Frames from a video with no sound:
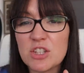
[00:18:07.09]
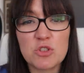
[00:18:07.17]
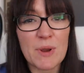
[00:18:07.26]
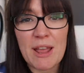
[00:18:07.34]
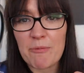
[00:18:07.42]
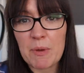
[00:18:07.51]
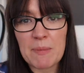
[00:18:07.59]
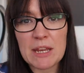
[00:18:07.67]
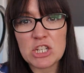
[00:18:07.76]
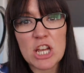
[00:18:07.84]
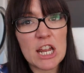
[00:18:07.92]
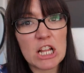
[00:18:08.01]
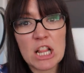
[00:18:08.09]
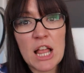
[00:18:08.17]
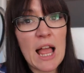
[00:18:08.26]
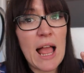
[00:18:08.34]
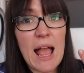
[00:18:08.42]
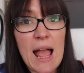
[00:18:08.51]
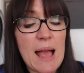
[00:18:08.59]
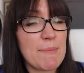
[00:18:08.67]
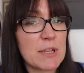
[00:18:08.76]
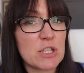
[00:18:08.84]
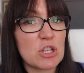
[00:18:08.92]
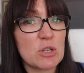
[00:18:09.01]
So do I have my main channel and
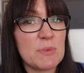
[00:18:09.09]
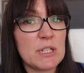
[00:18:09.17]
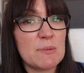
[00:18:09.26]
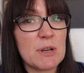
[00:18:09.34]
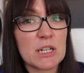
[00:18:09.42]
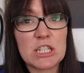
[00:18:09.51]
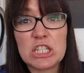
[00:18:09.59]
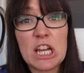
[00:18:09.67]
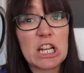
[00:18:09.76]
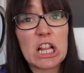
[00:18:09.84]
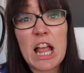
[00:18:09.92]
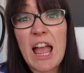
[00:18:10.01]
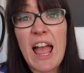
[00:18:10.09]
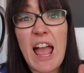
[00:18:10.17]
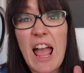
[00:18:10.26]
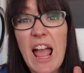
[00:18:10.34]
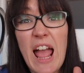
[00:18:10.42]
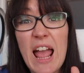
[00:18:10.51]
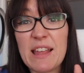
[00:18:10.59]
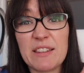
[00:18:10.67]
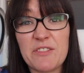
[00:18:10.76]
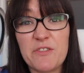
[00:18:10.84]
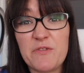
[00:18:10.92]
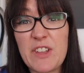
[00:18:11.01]
my social media marketing channel
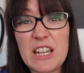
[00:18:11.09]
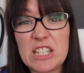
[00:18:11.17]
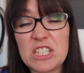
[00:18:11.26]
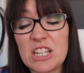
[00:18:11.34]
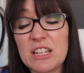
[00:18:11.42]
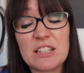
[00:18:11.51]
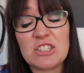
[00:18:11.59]
and fitness channel?